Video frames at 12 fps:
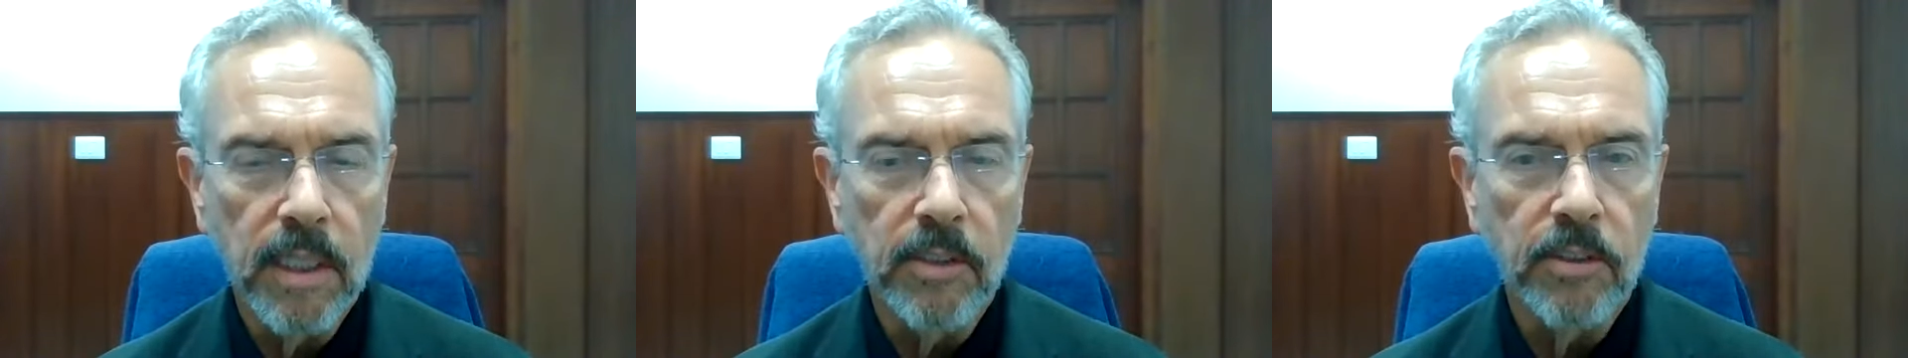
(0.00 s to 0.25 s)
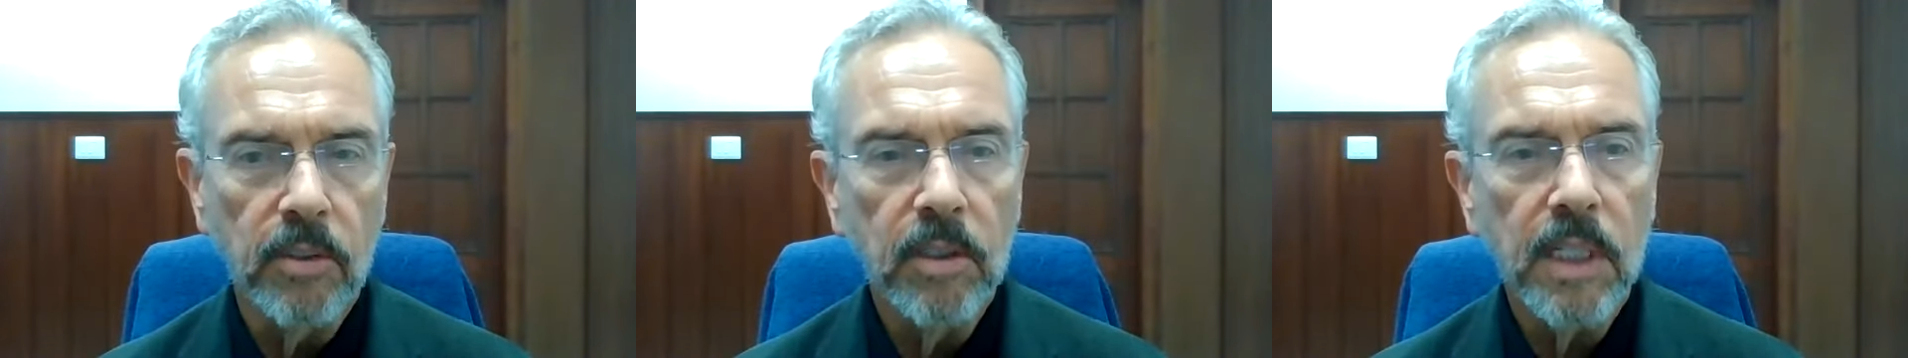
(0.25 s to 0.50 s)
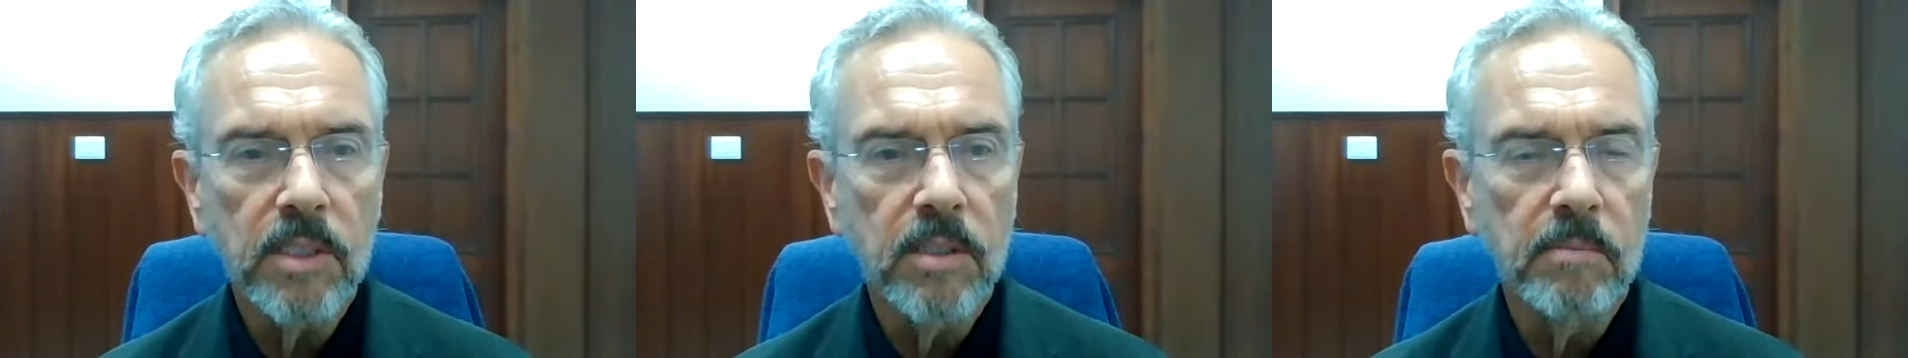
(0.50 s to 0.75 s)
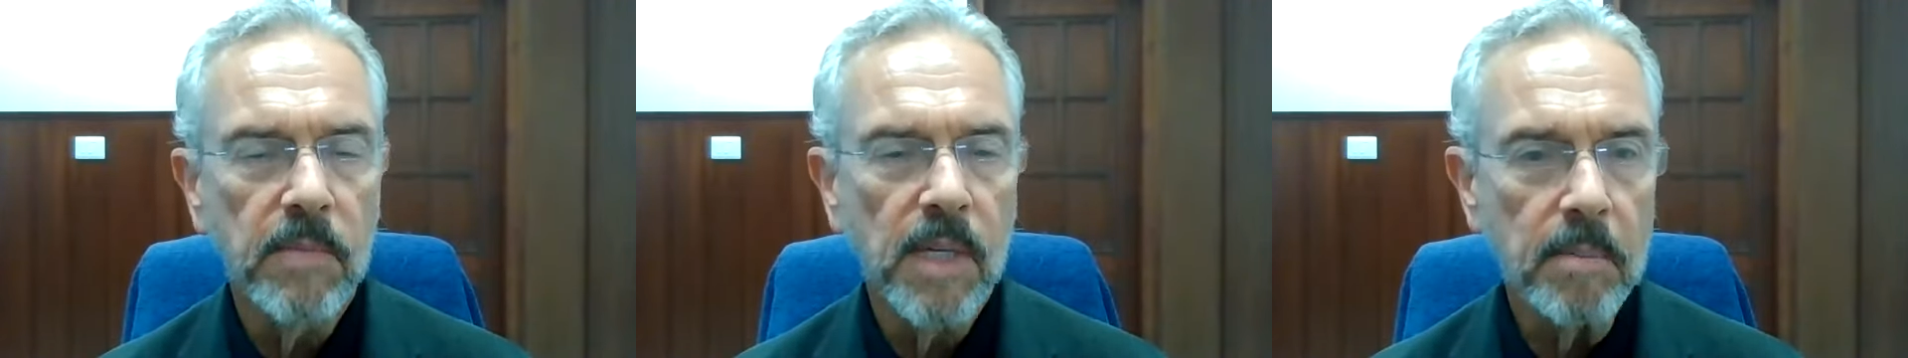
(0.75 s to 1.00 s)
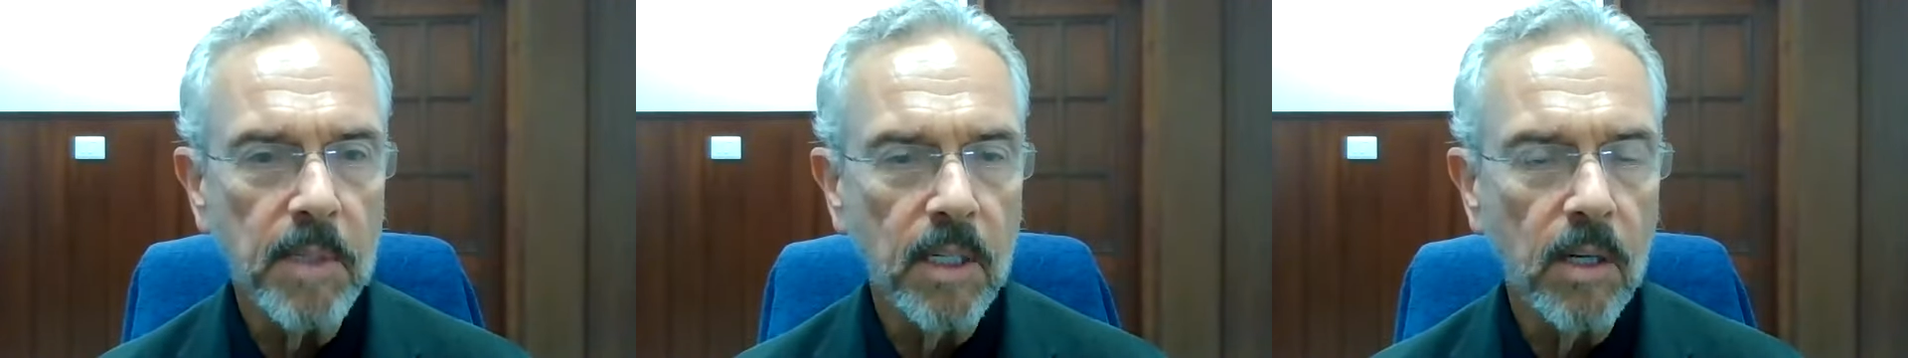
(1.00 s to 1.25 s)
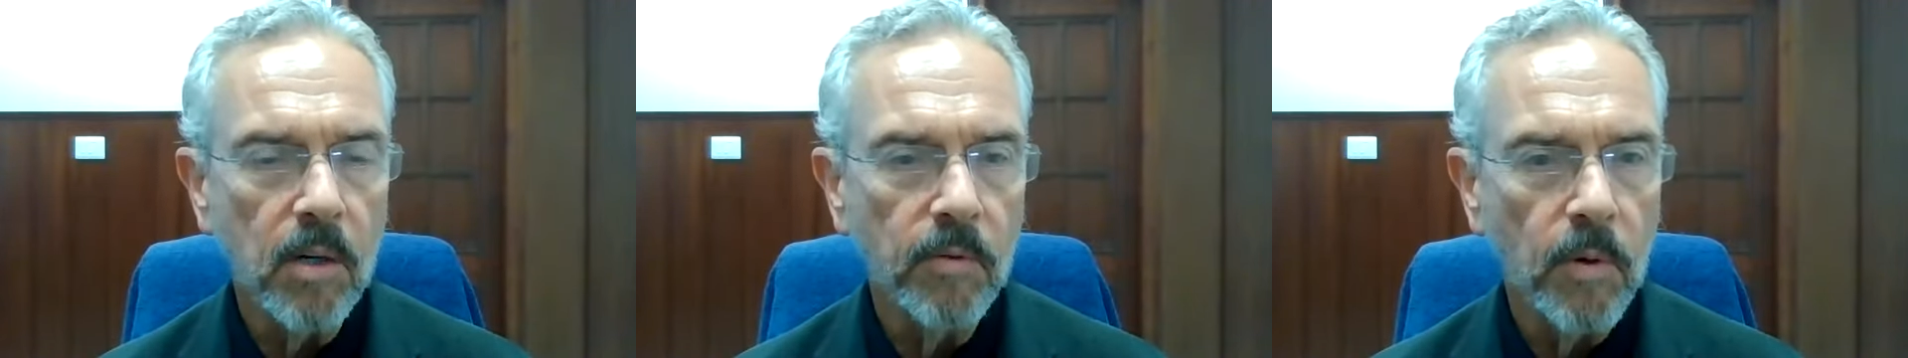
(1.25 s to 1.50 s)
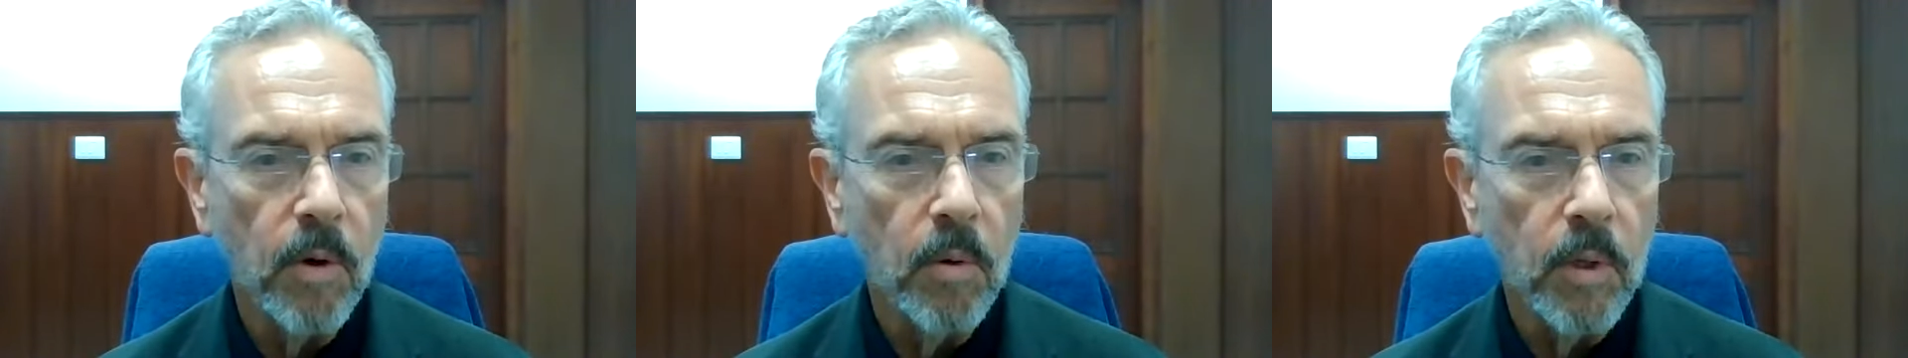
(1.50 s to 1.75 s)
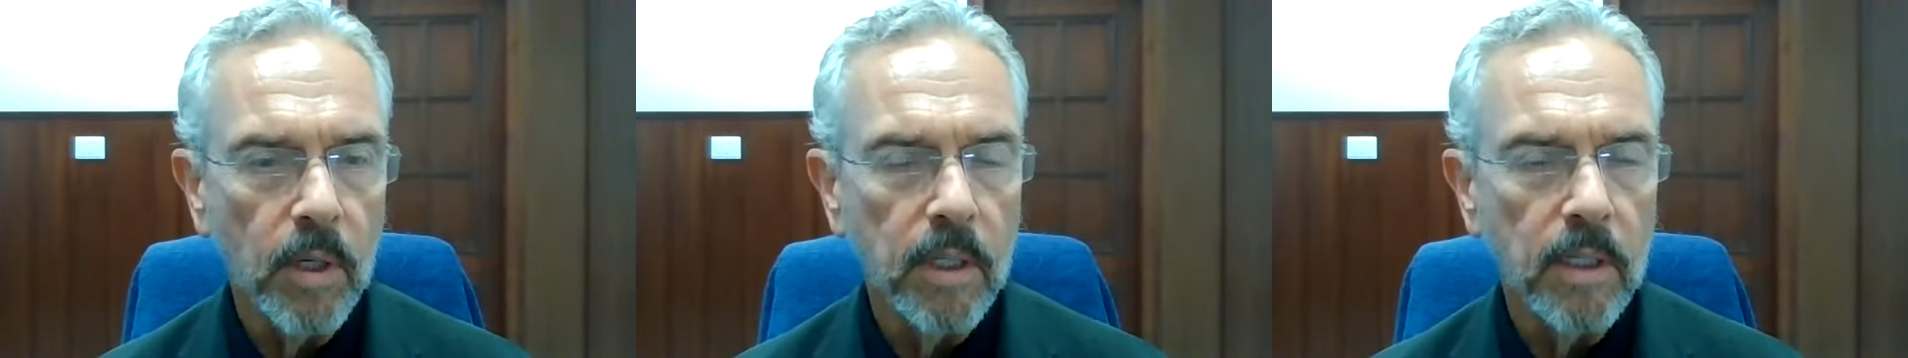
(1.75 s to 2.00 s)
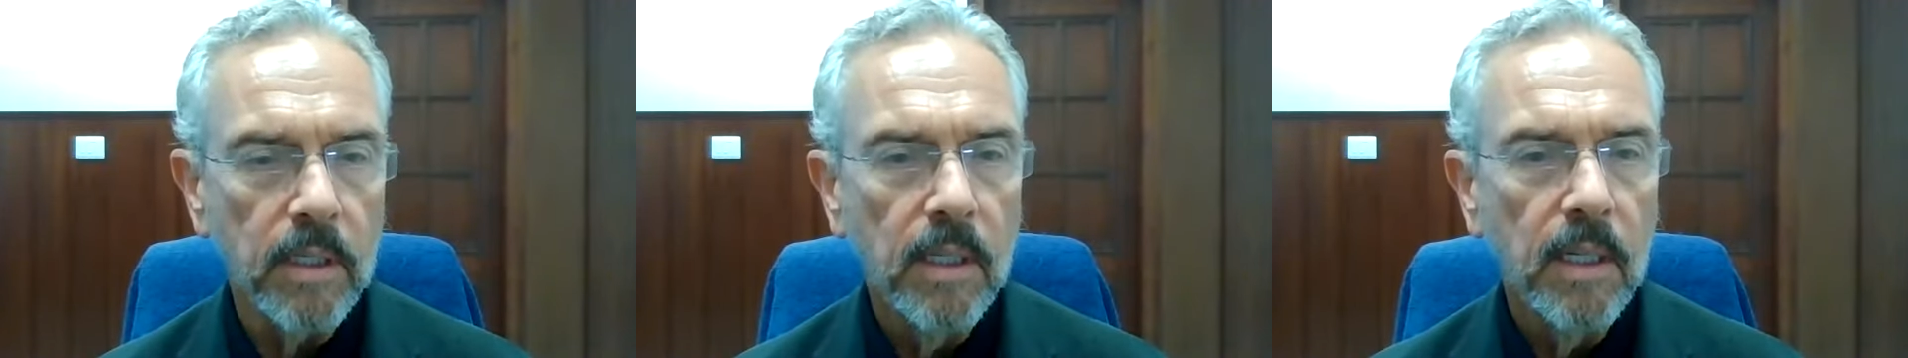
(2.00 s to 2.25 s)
And so let's maybe go forward